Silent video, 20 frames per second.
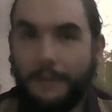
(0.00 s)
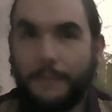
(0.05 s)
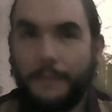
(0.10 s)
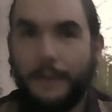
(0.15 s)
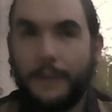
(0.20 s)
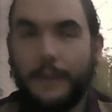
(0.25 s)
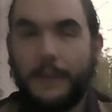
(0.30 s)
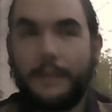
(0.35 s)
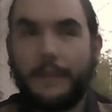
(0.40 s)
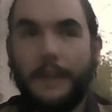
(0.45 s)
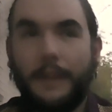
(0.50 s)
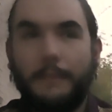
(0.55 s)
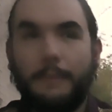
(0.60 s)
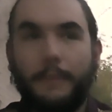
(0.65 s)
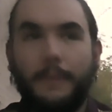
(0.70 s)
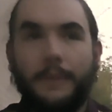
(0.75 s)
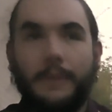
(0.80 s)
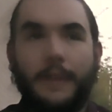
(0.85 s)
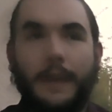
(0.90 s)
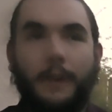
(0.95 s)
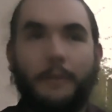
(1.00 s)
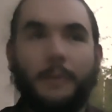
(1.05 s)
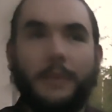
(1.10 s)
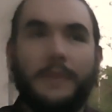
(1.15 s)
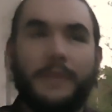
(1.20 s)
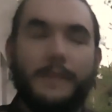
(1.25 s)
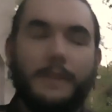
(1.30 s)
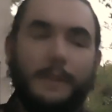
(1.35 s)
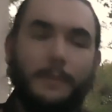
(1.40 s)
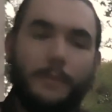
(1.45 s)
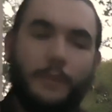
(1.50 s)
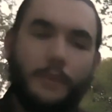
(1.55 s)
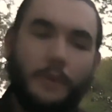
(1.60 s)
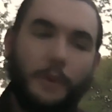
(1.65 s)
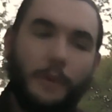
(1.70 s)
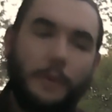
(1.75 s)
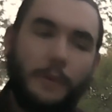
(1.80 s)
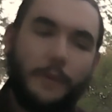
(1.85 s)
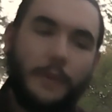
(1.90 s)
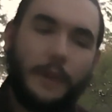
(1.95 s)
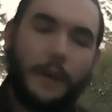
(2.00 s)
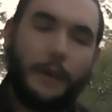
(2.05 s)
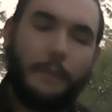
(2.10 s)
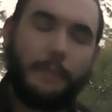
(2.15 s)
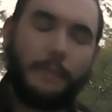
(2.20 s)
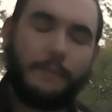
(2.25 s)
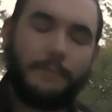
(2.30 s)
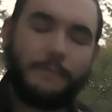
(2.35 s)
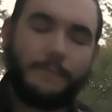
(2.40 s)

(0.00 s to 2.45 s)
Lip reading: For example, that one seems to hold up.